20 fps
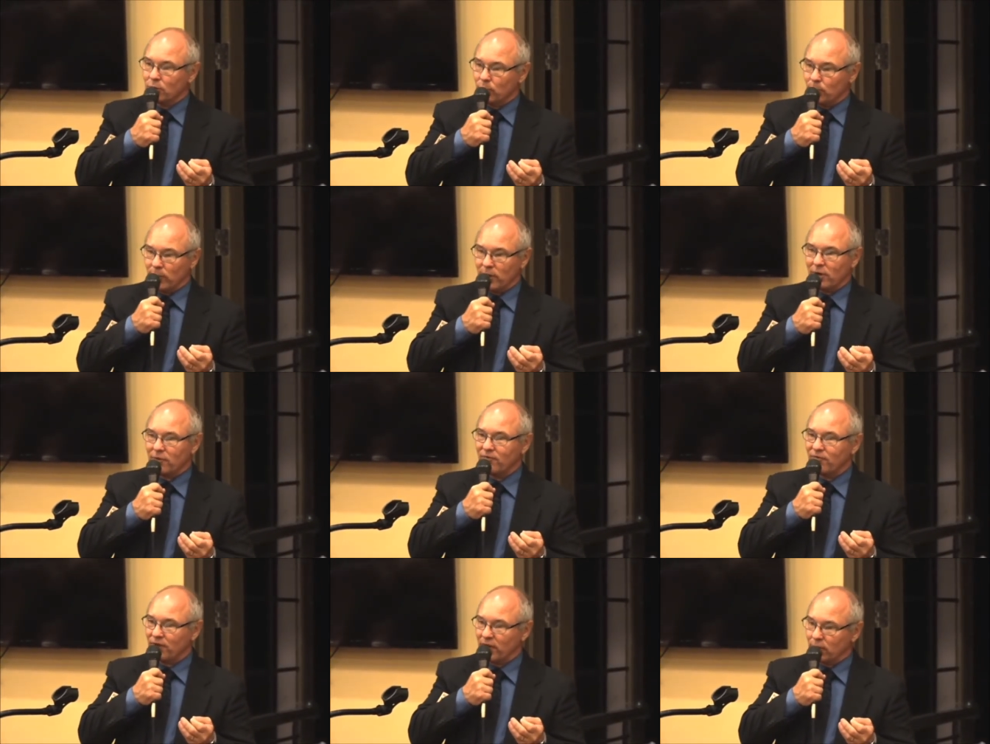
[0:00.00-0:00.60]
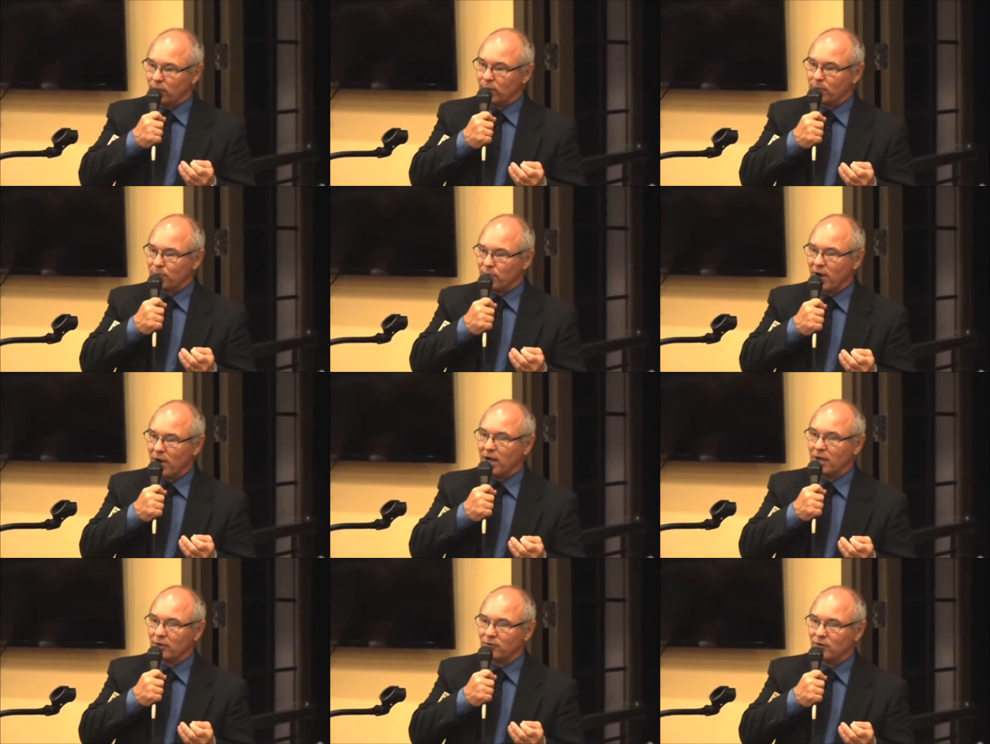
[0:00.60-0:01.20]
We are very
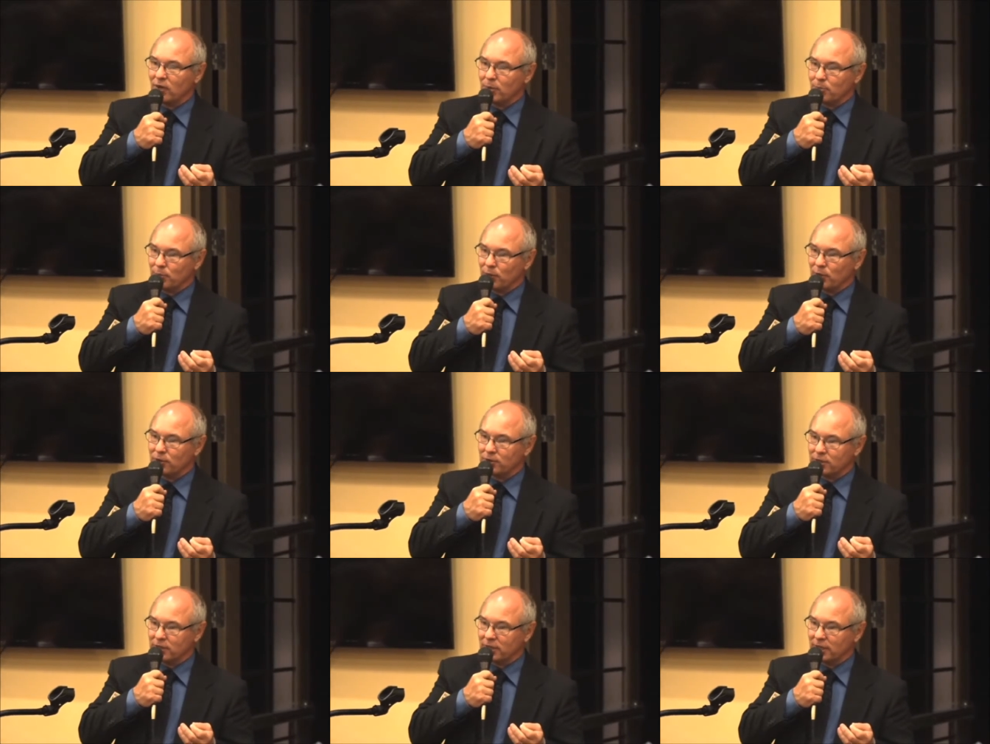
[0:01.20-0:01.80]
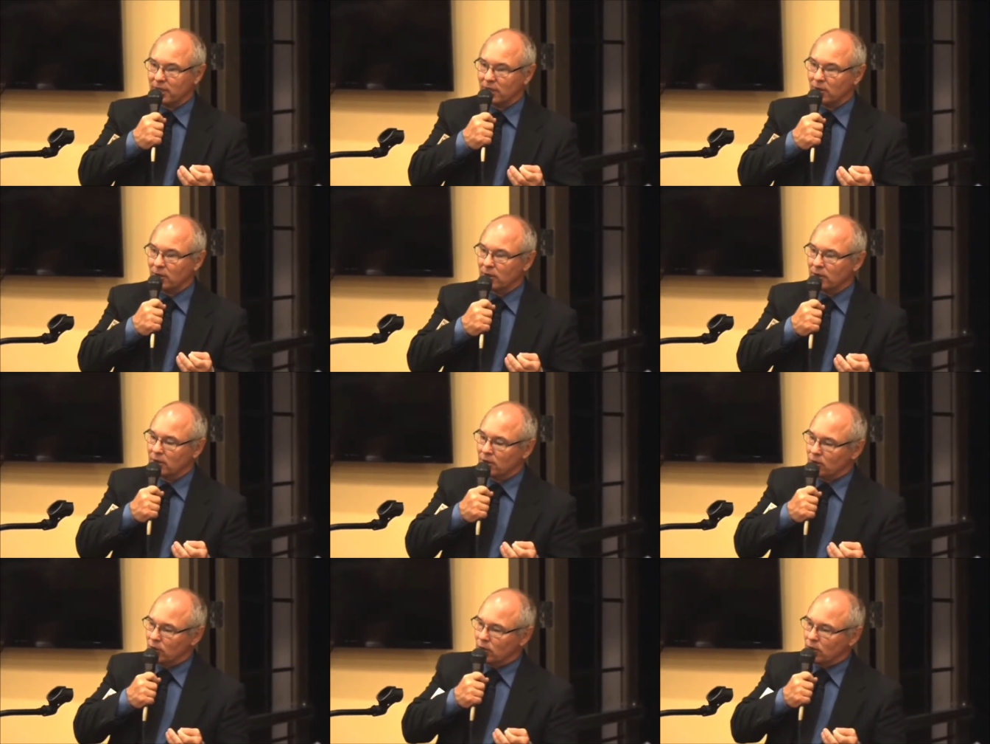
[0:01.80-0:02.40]
proud of our personnel.
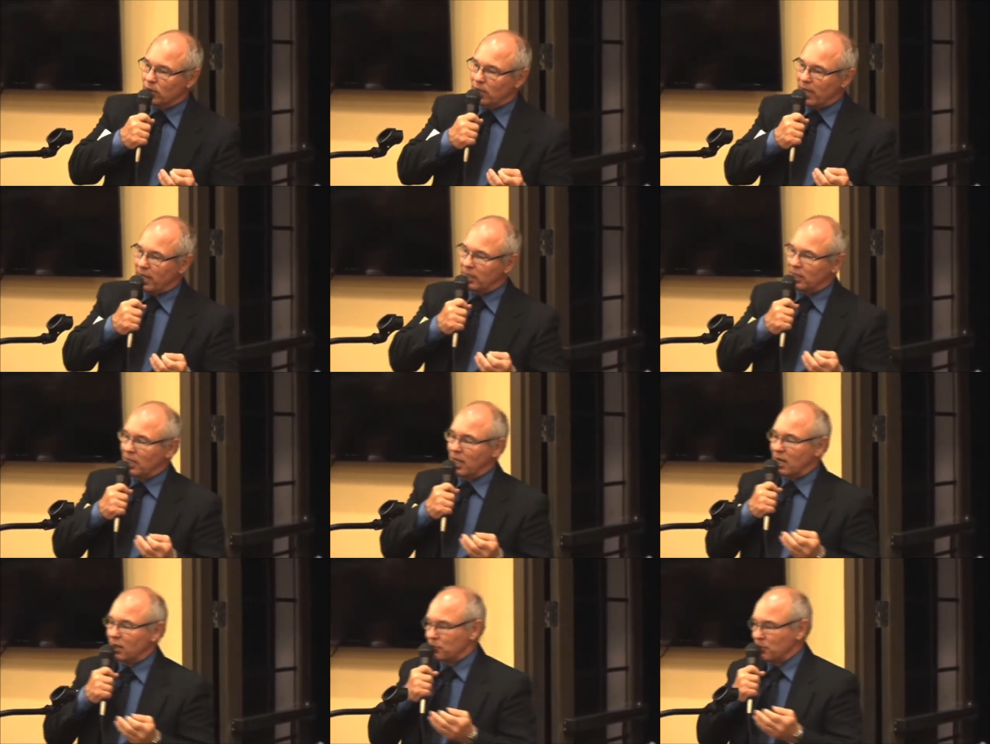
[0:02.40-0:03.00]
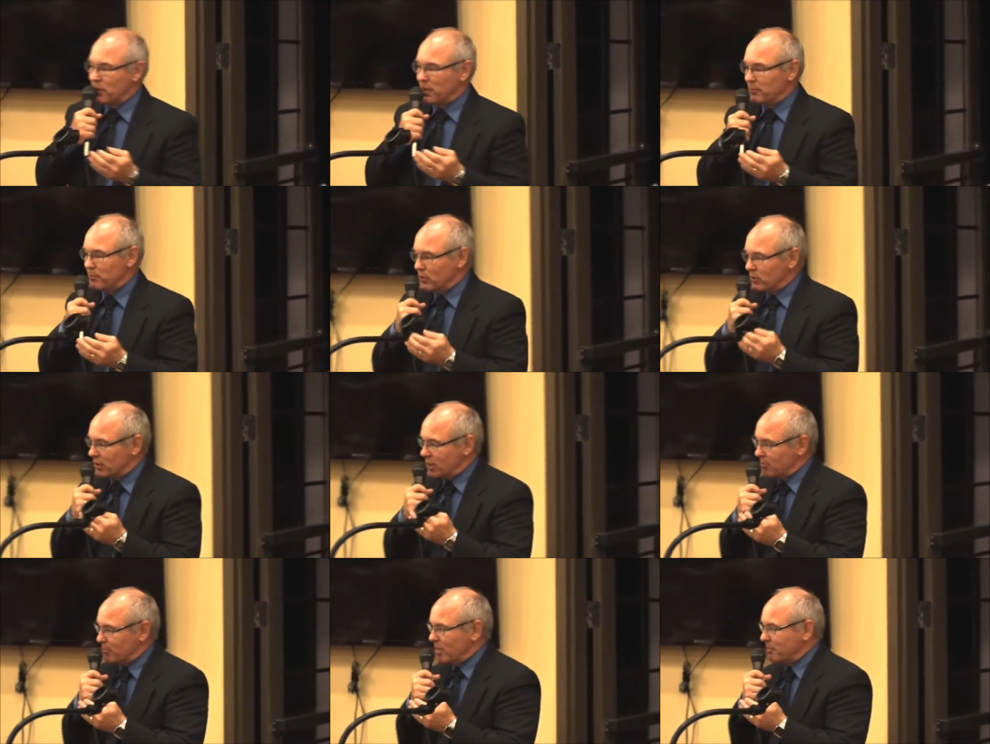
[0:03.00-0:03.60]
I had a lot of people
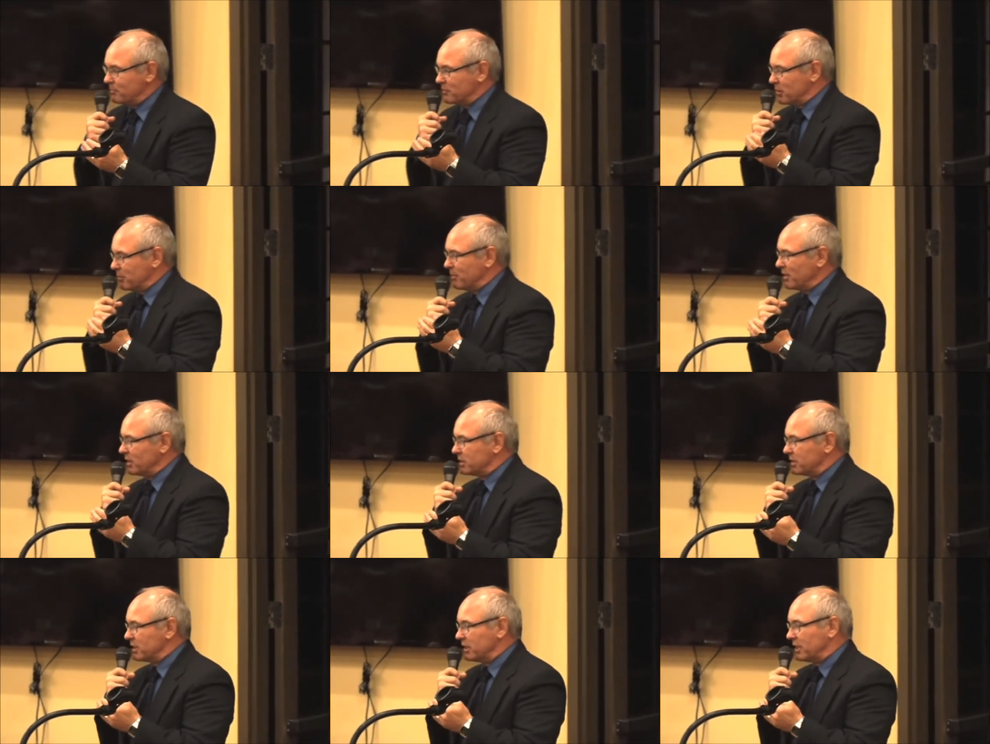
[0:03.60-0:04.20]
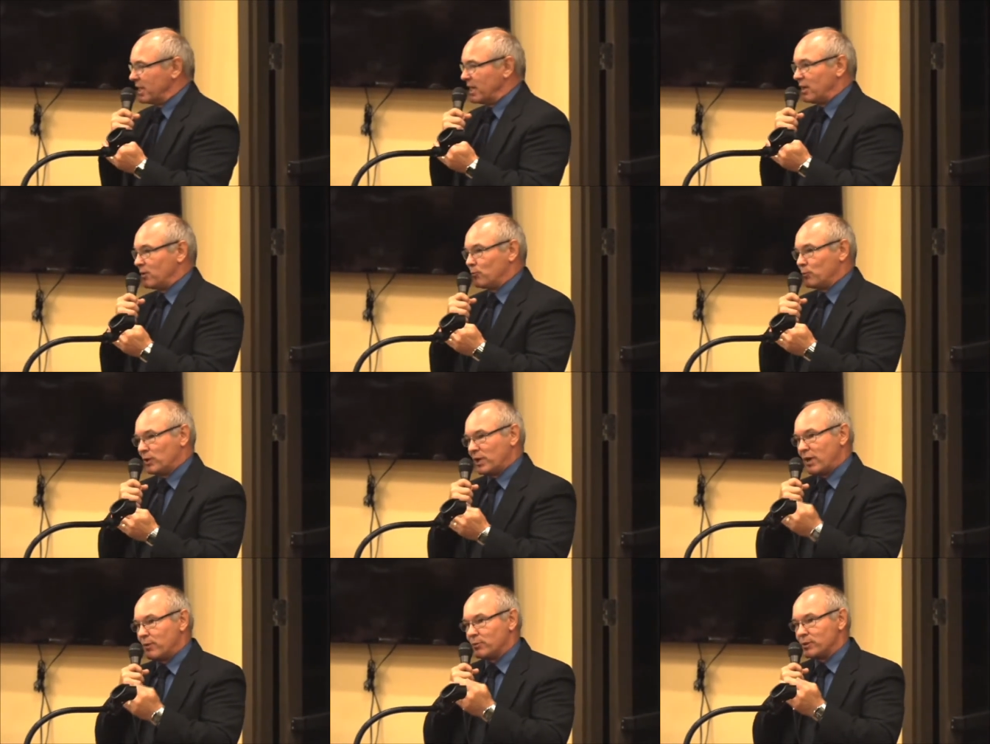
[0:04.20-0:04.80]
come up to me today
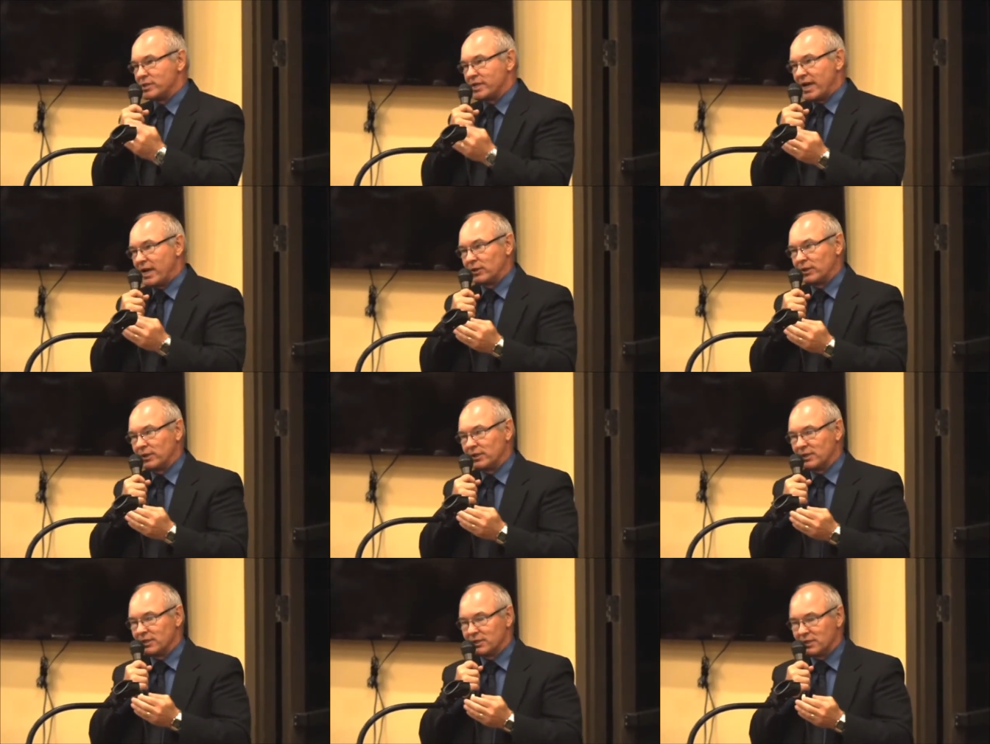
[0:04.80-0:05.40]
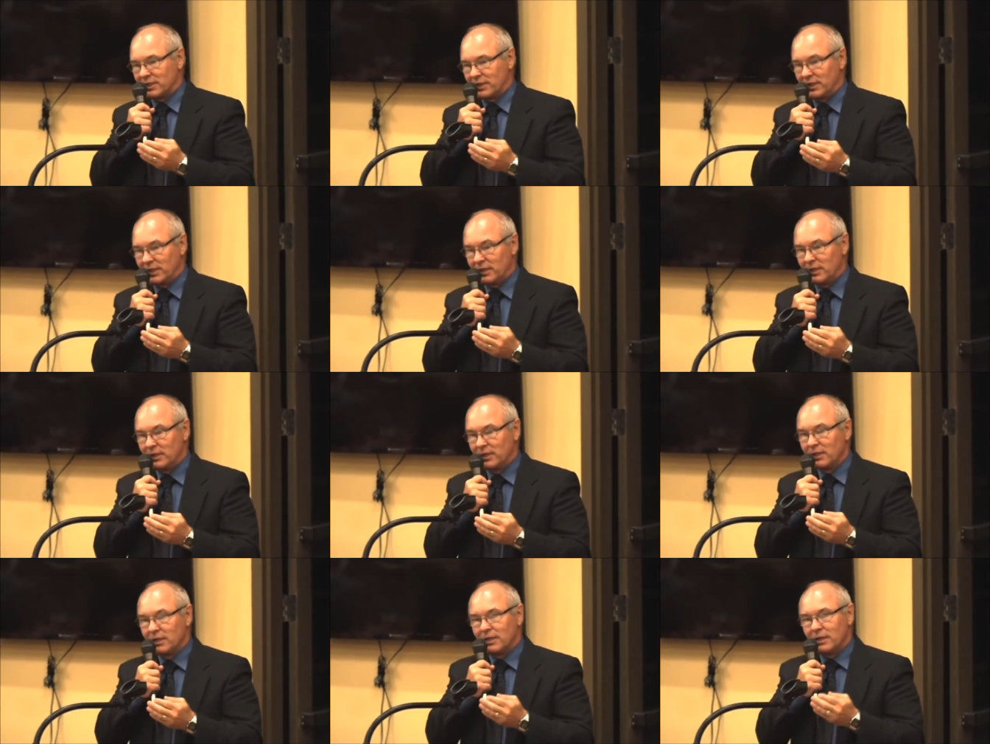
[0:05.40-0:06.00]
when I was out at the scene,